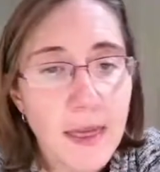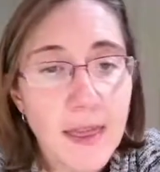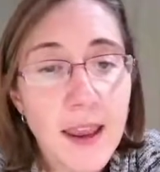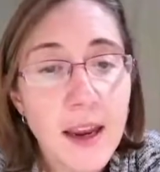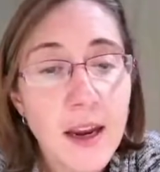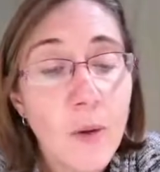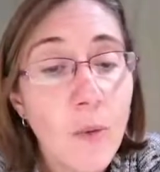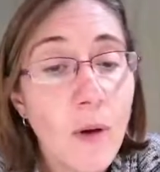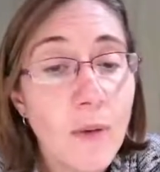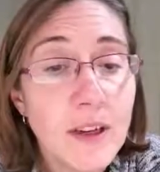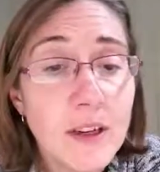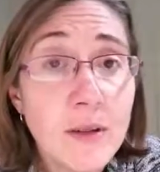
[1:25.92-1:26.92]
Then
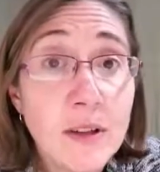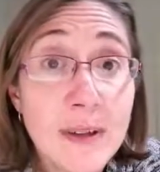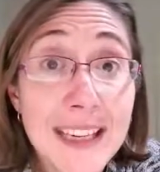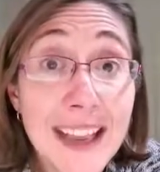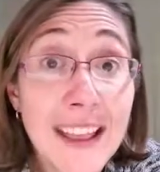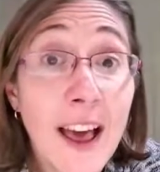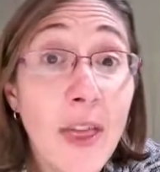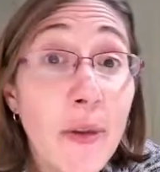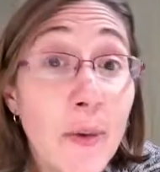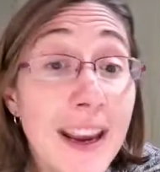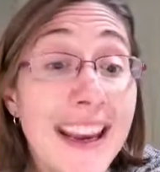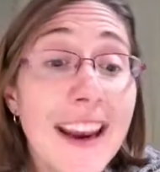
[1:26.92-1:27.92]
what we do is we take that
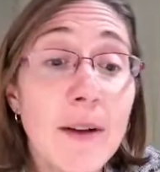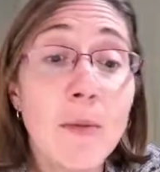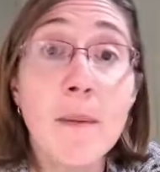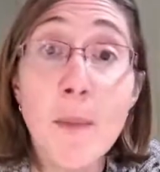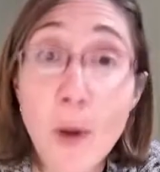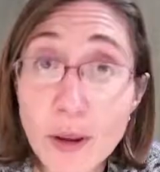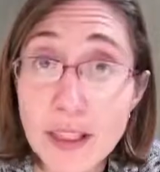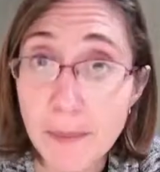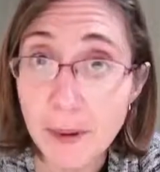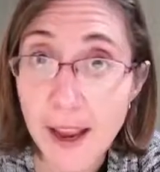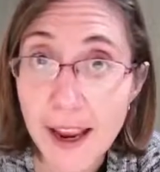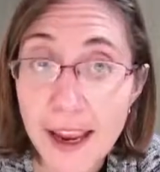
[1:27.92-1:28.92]
3 and we
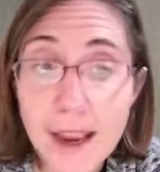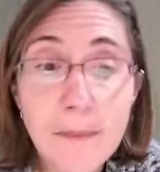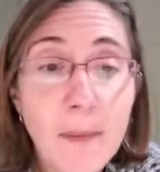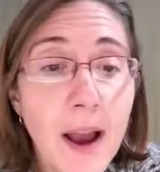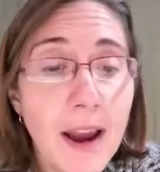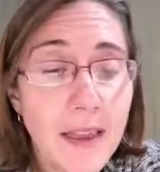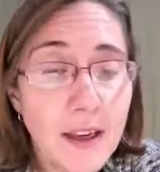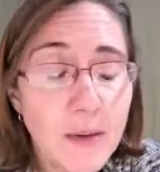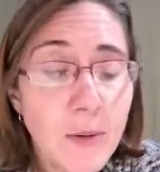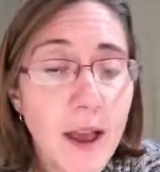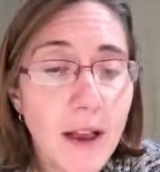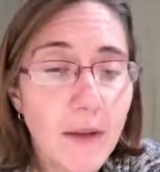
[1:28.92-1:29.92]
multiply it by the
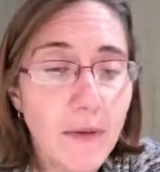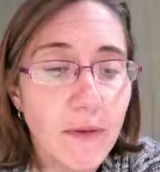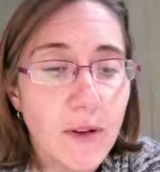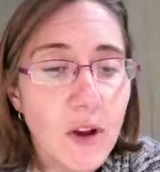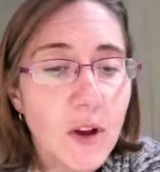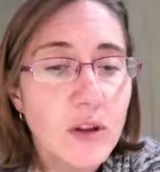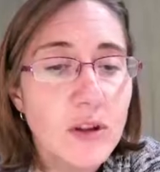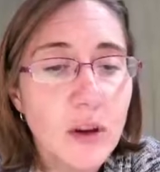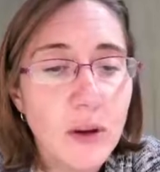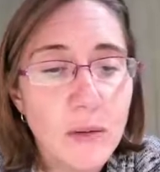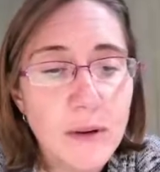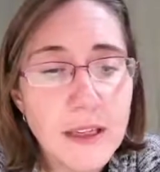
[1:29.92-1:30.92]
12.
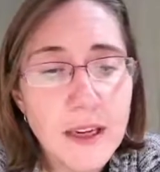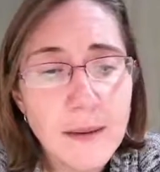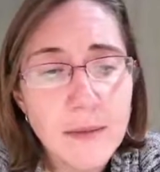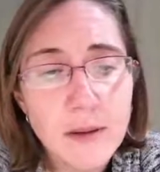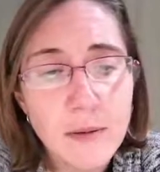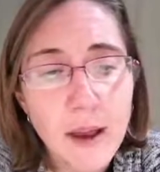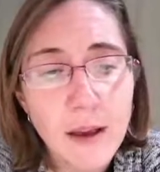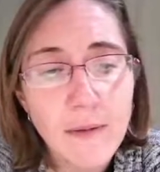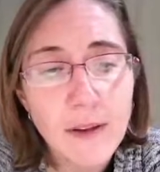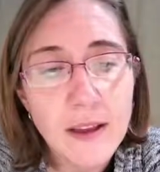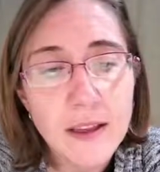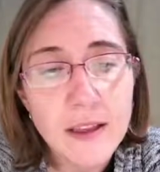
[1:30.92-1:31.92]
So 3 times
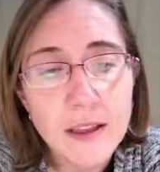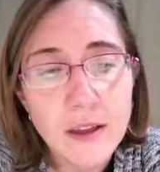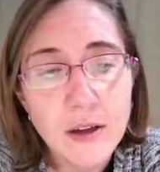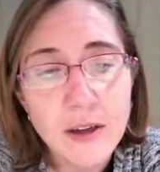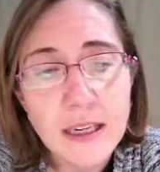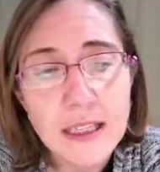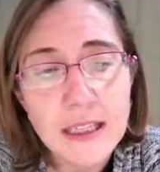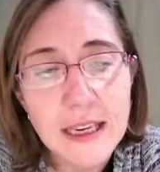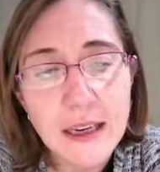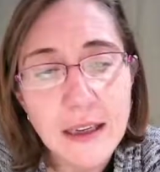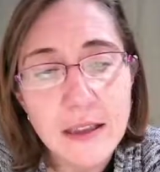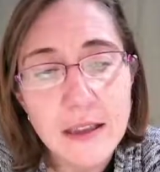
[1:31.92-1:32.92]
12 is
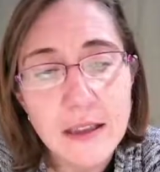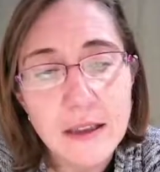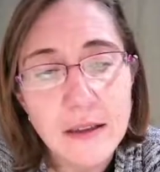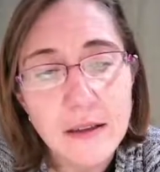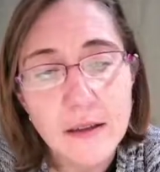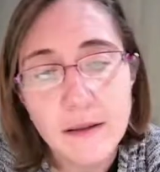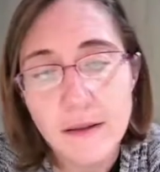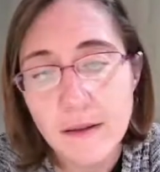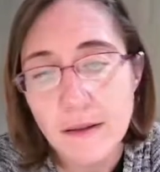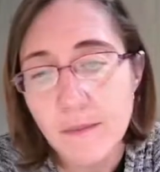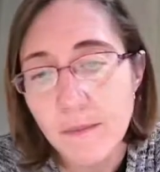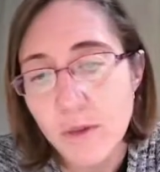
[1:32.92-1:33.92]
36.
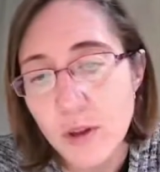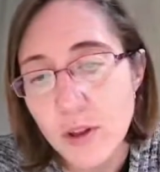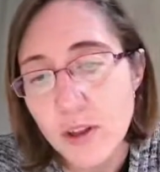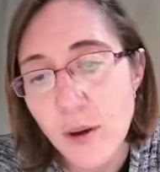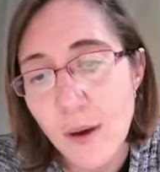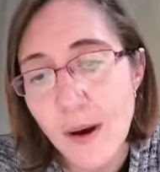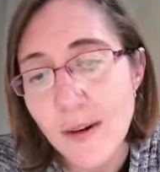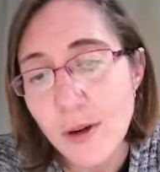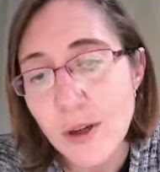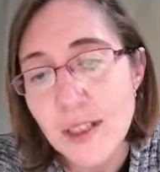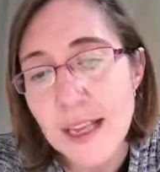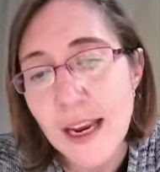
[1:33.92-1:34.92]
So
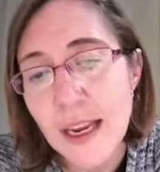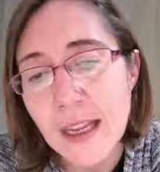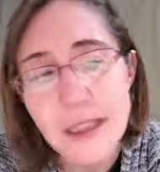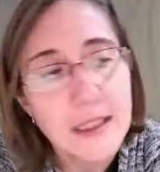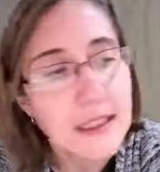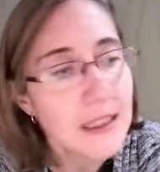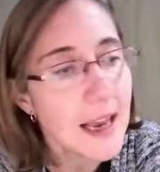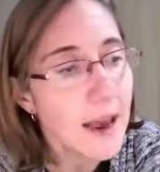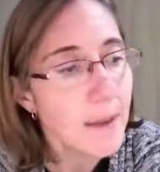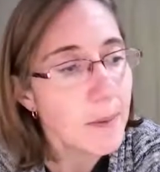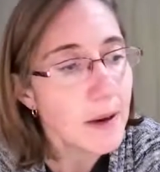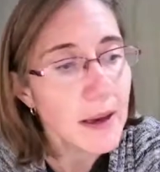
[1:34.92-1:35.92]
our second
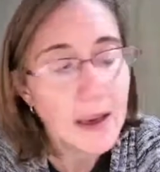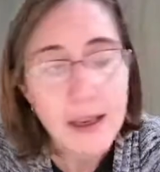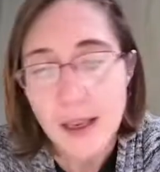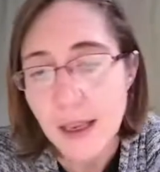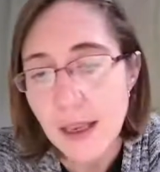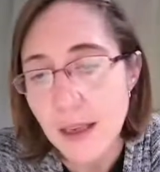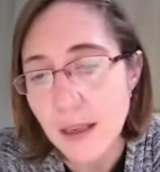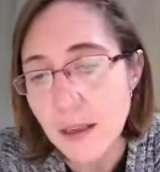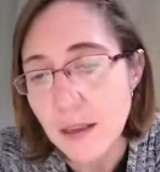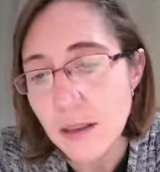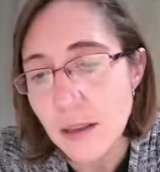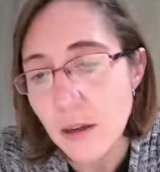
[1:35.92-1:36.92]
step
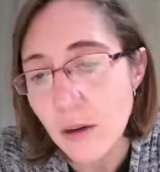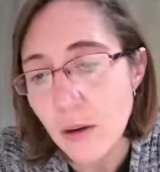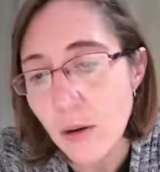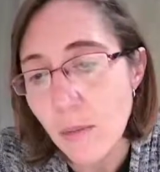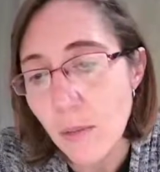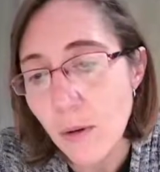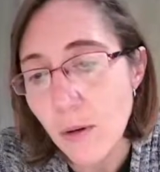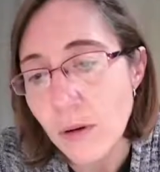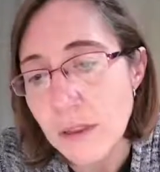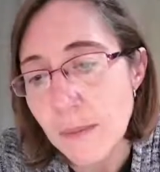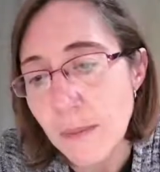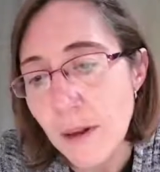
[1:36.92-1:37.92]
is to
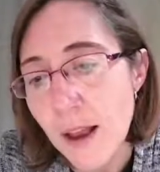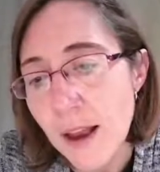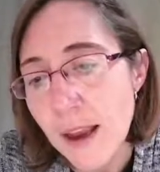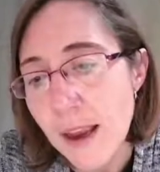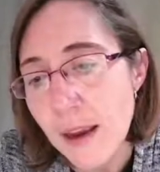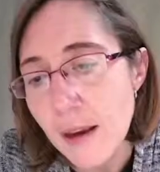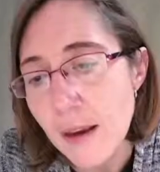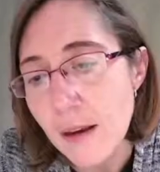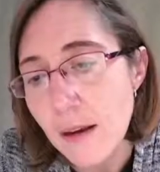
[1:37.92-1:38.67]
multiply